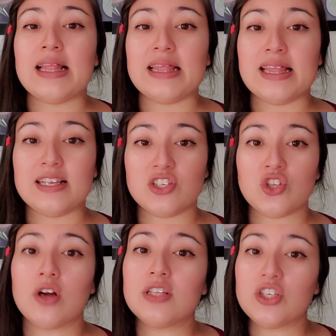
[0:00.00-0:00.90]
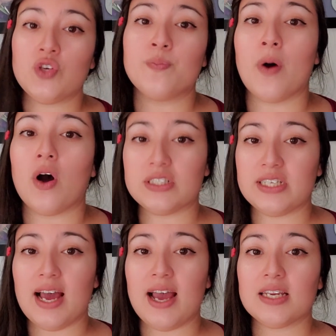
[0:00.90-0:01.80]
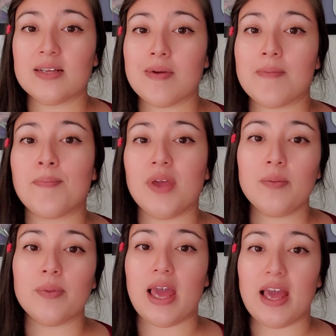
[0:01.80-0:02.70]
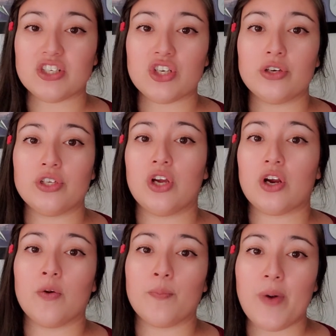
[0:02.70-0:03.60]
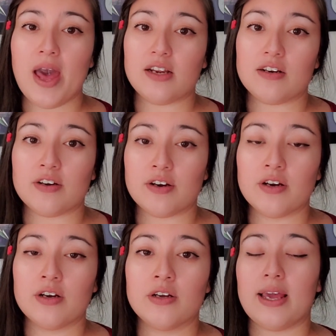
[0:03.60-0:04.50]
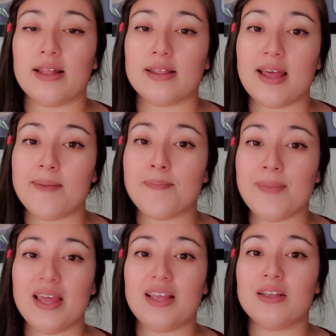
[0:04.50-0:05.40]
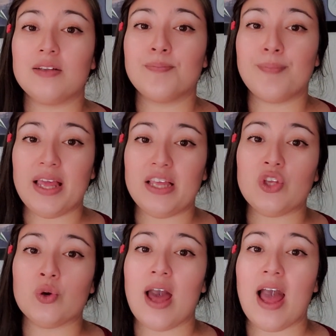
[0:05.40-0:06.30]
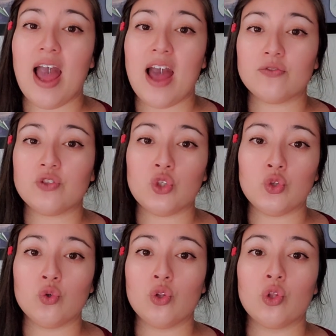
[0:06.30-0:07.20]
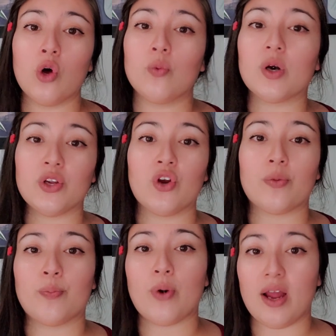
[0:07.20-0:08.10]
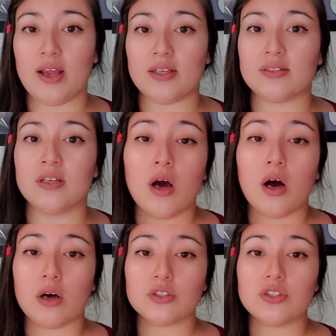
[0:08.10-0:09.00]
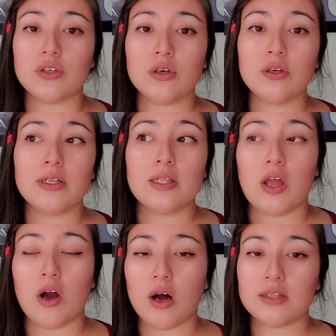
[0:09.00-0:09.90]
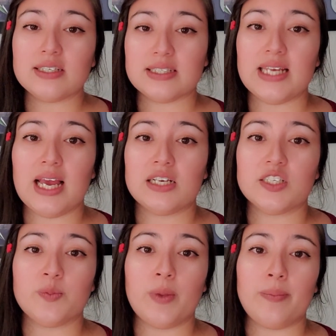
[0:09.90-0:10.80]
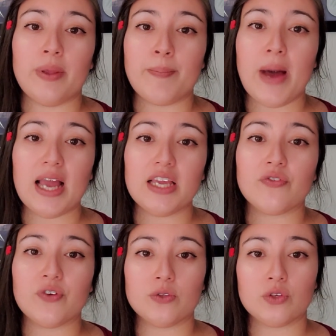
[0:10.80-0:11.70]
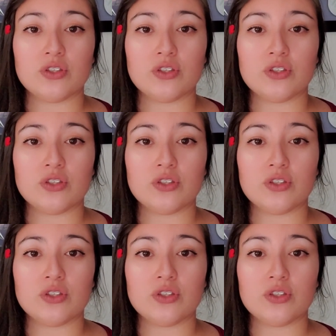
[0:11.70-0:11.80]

the store that you bought the item may be actually your competitor, and that may make you have to lower your price. Also, other sellers may be buying from those